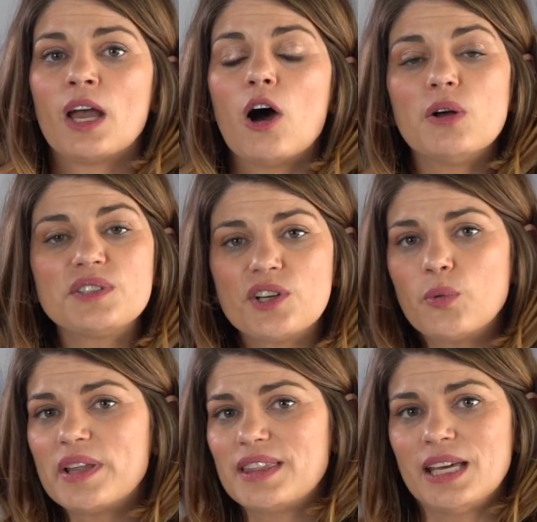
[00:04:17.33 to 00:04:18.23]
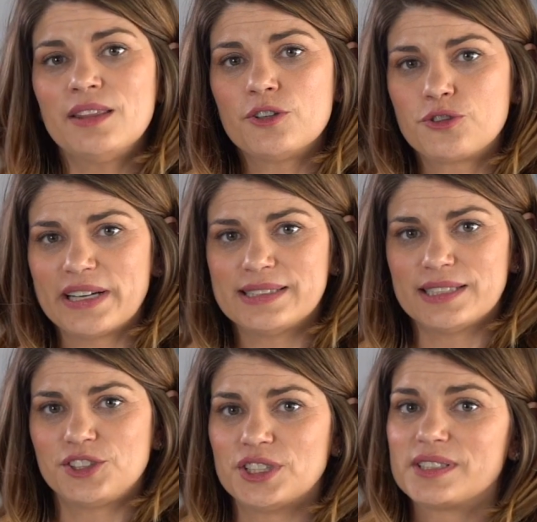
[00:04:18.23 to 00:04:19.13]
Also within the
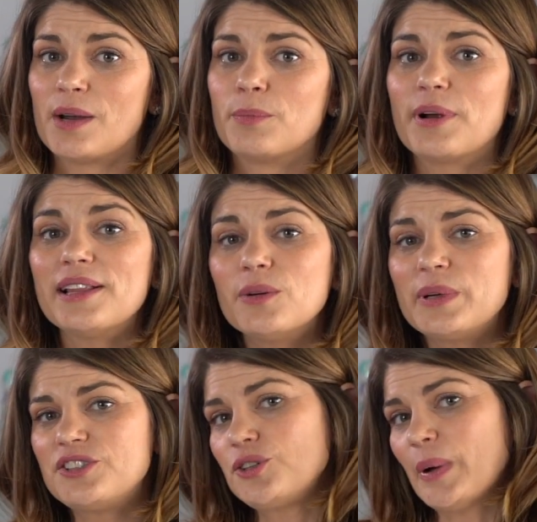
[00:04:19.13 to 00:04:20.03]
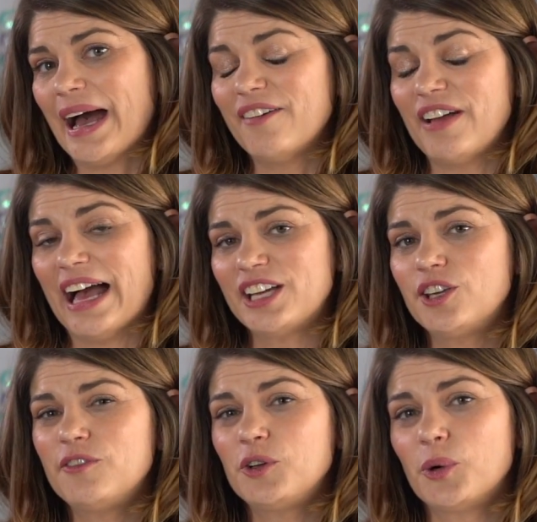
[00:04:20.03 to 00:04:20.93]
transitions umbrella, we do have
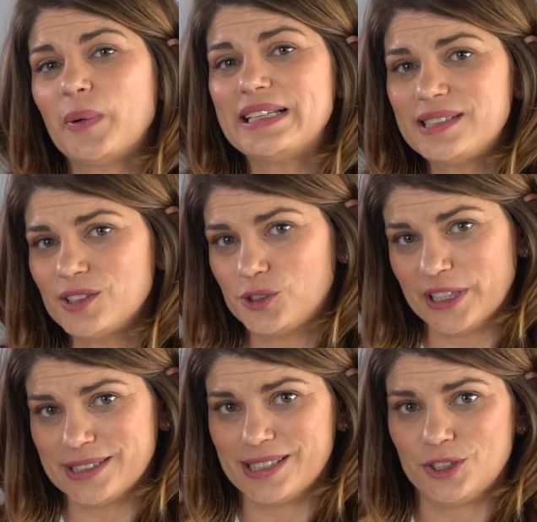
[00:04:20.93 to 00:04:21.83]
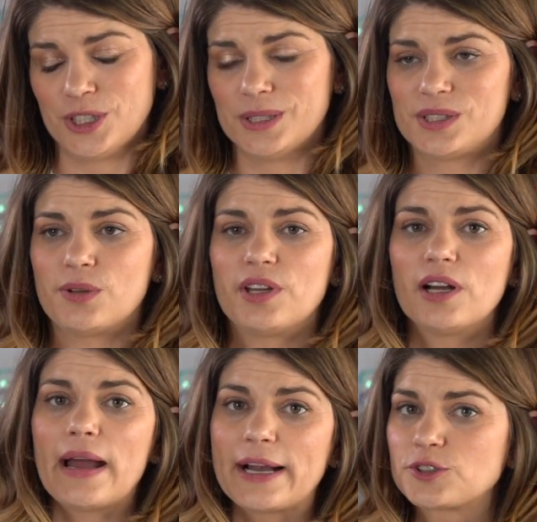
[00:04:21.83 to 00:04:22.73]
Acuvue Oasys transition. So
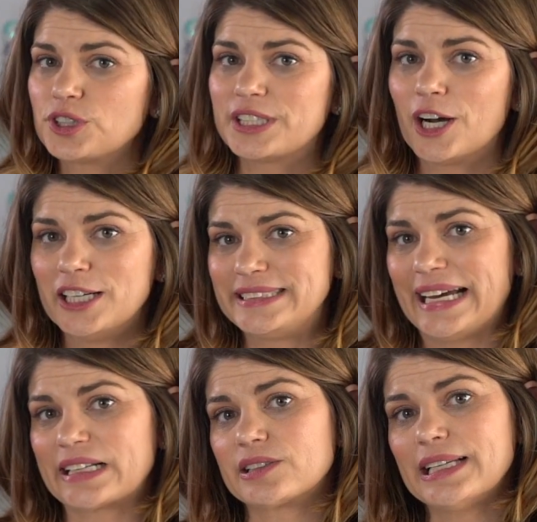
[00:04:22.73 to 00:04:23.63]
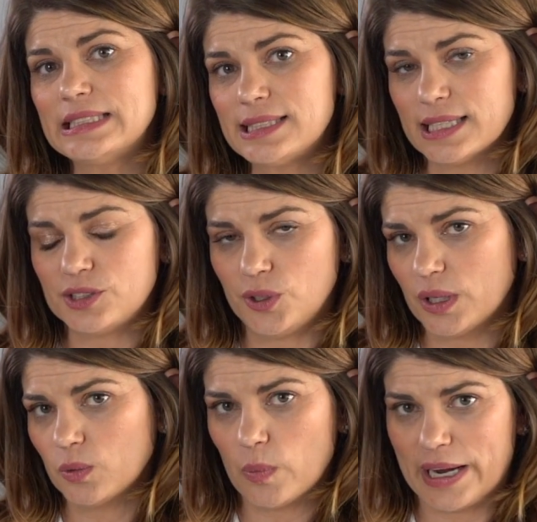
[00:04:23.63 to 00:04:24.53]
there are actually contact lenses you
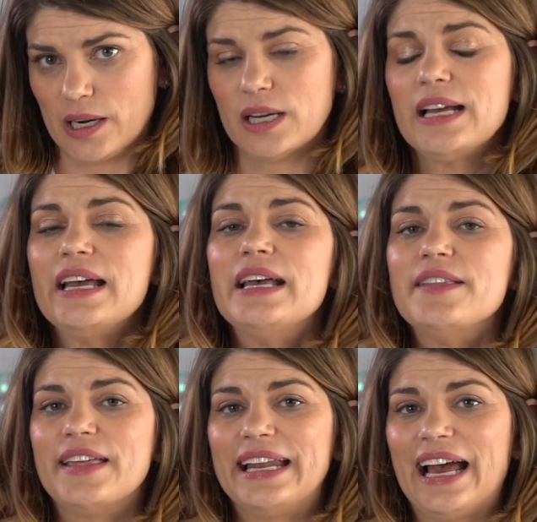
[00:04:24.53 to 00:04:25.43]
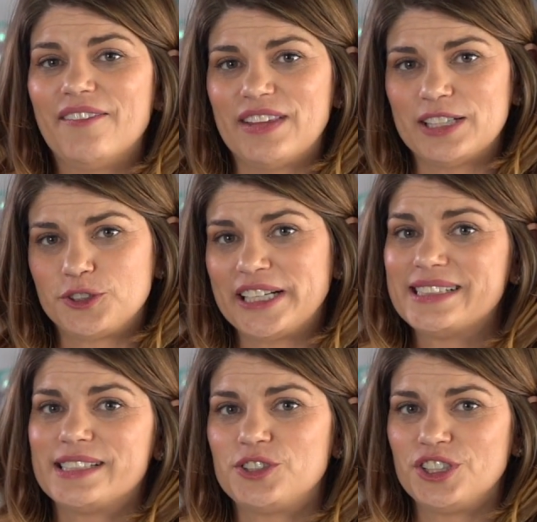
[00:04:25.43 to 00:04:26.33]
can wear that have that
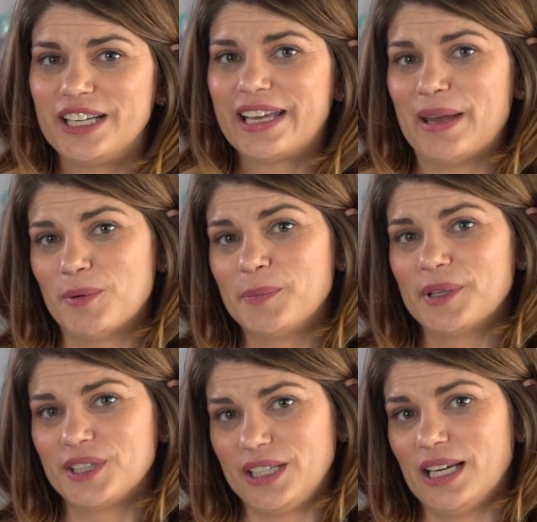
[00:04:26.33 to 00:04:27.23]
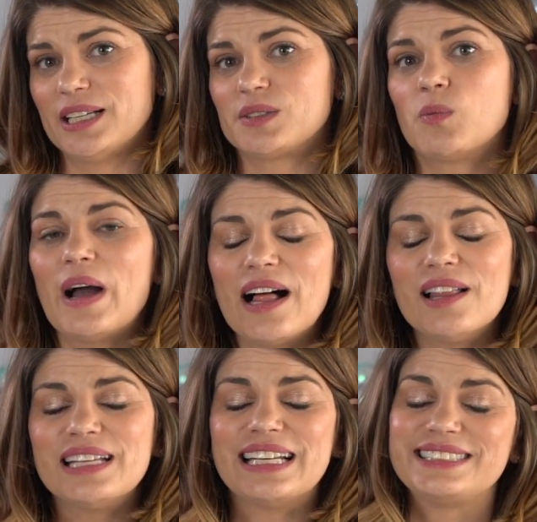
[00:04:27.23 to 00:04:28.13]
transitioning capability as
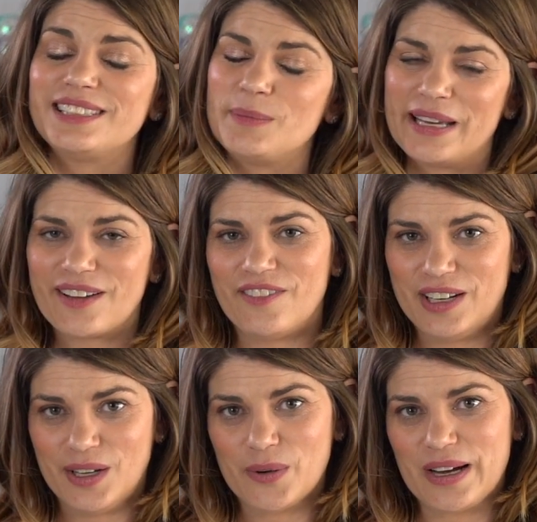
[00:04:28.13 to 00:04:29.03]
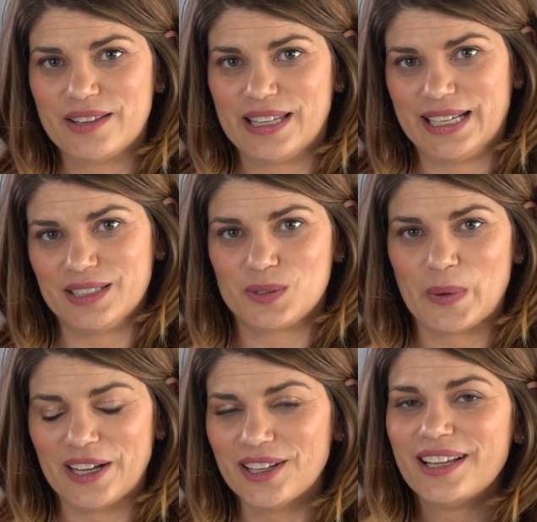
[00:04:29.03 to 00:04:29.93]
well. And I did make a video on that as
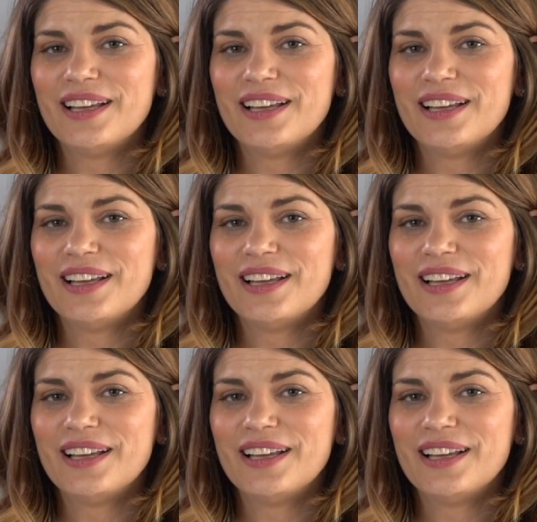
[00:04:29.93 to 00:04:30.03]
well.